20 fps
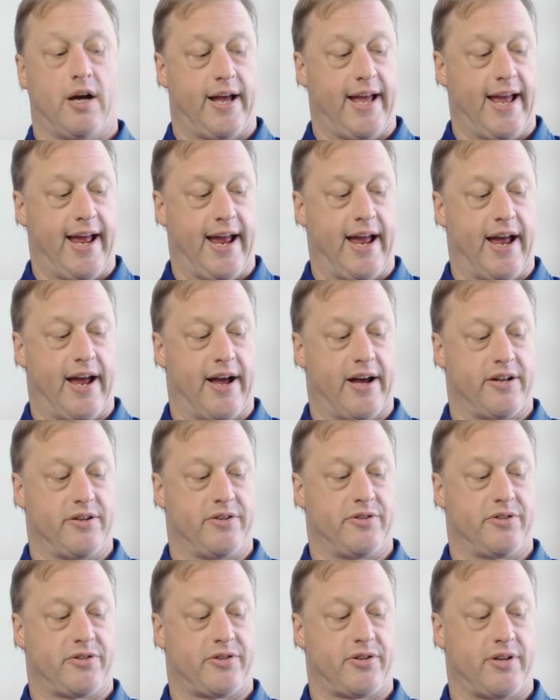
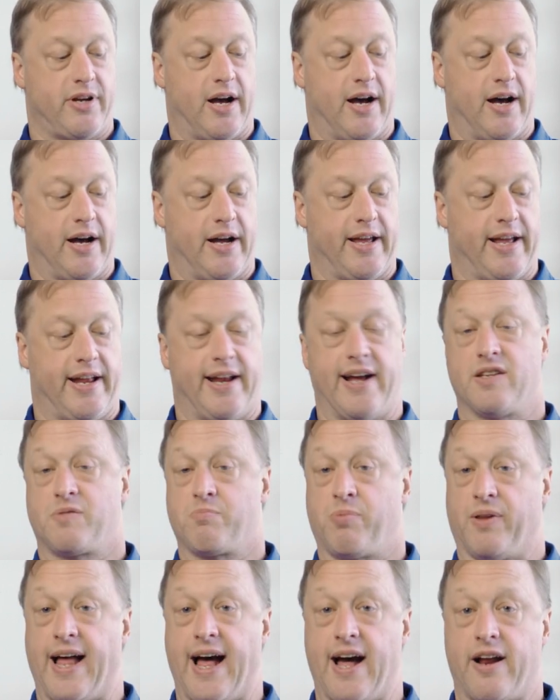And it has
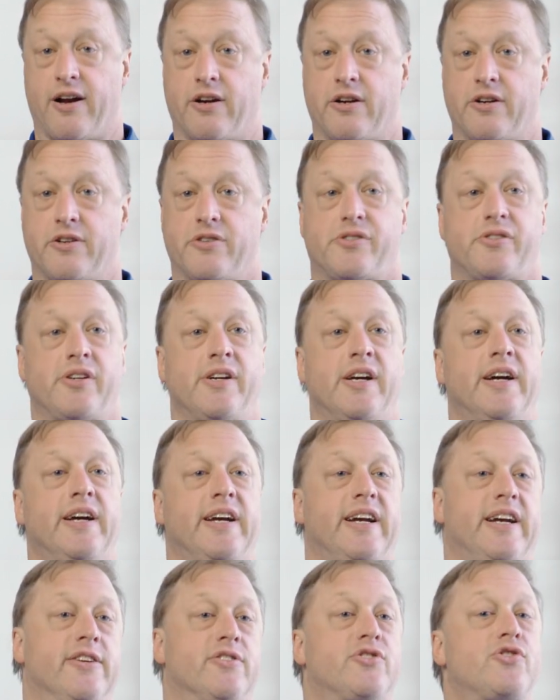platters.
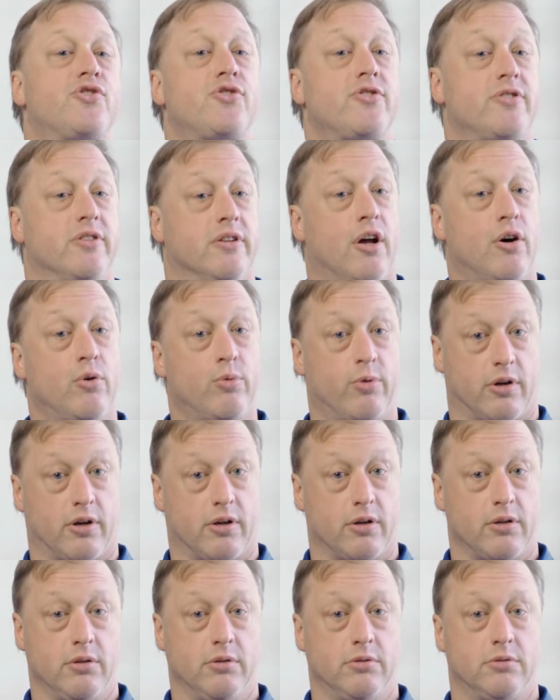It's
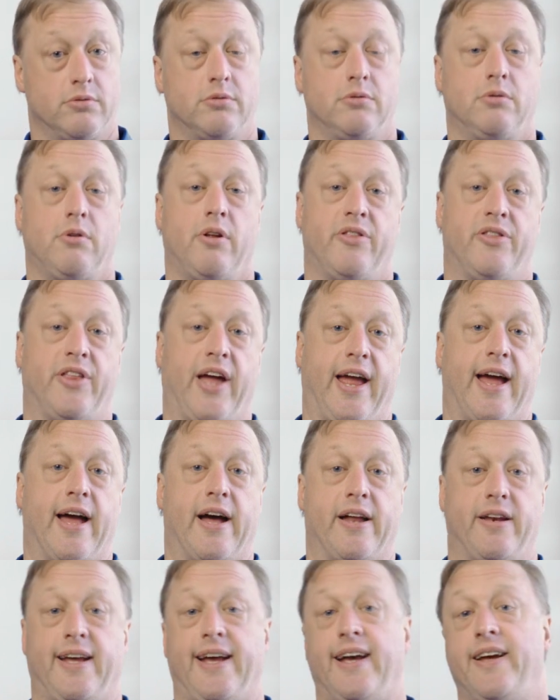slower
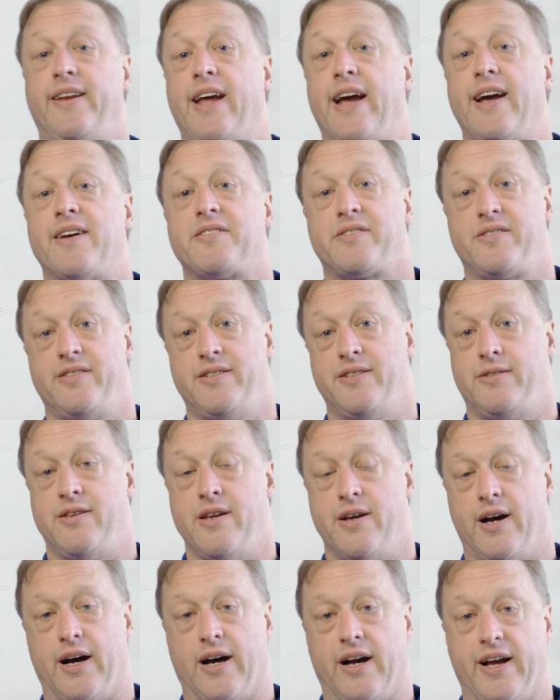than an
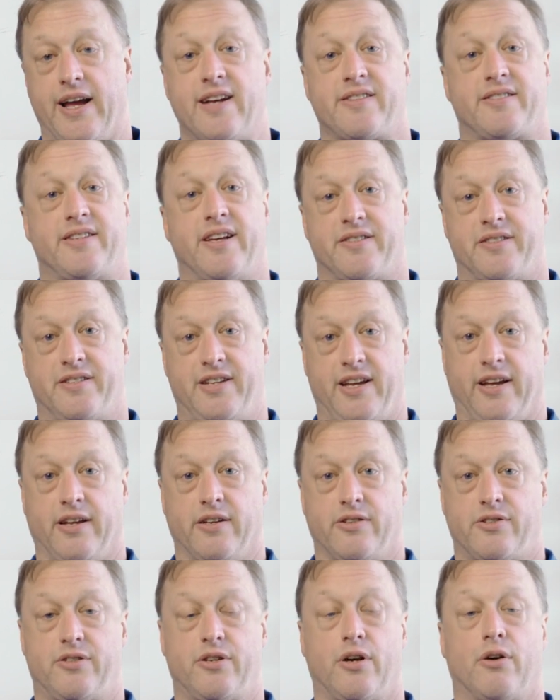SSD.
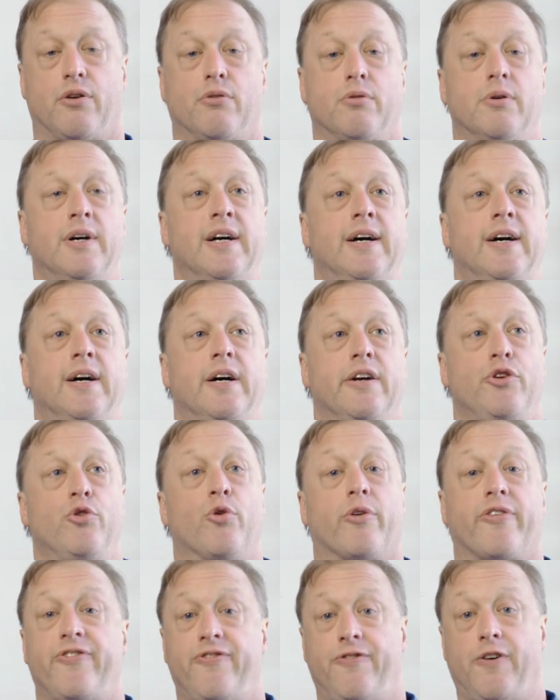So
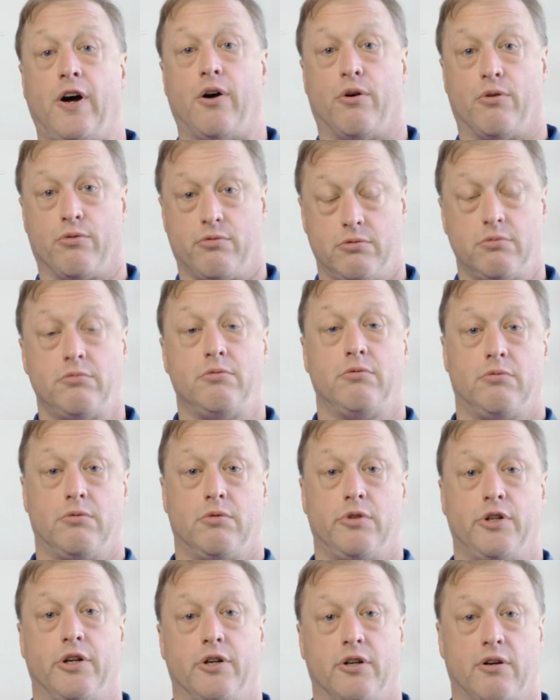your phone,
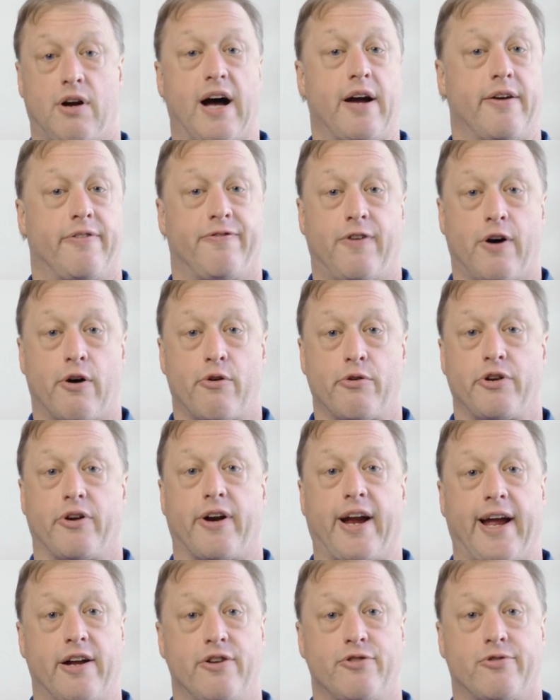your iPhone,
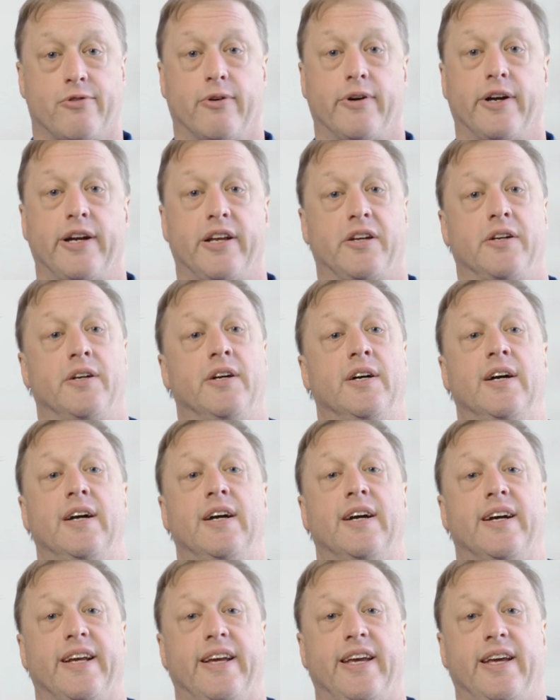your Android
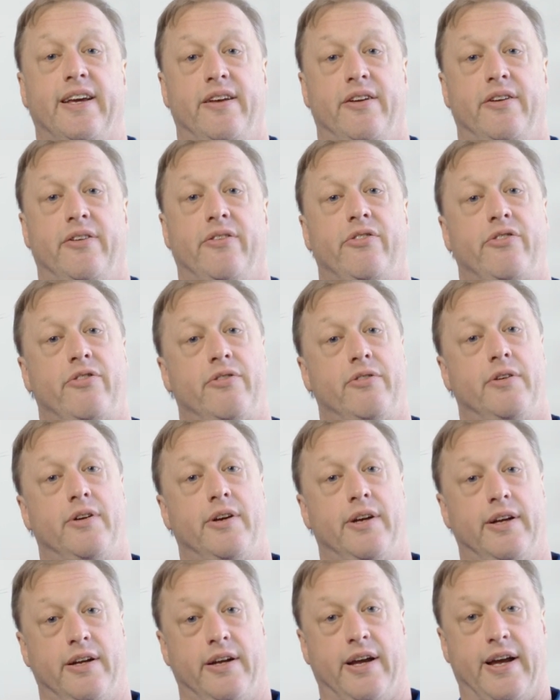has
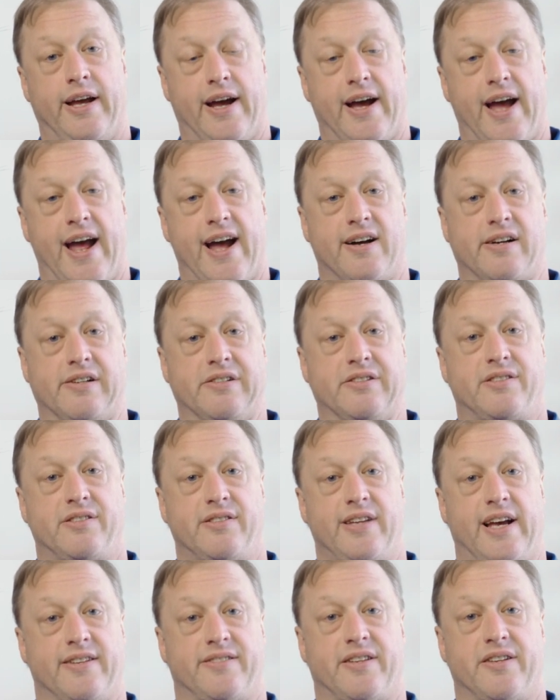
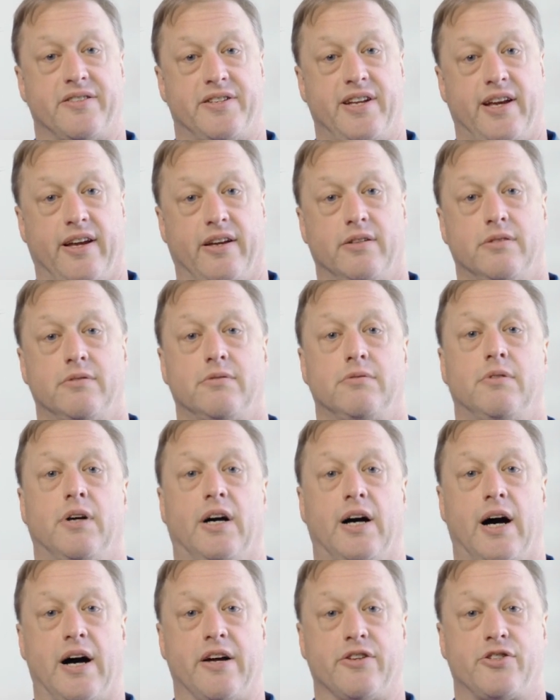SSD,
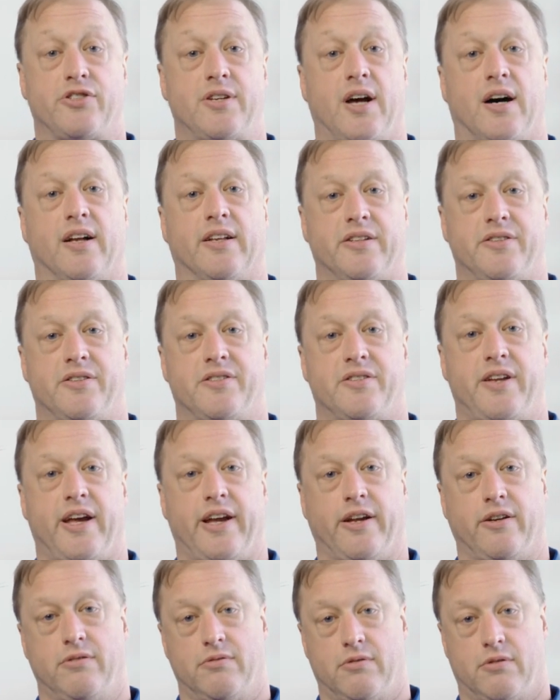solid
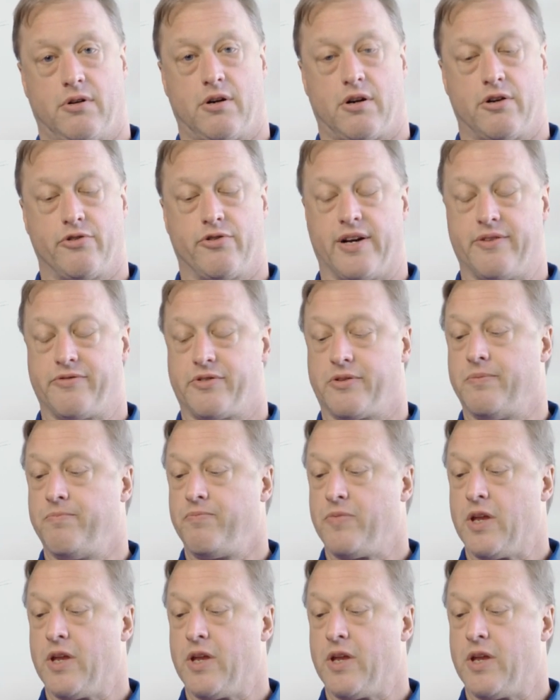state hard drives.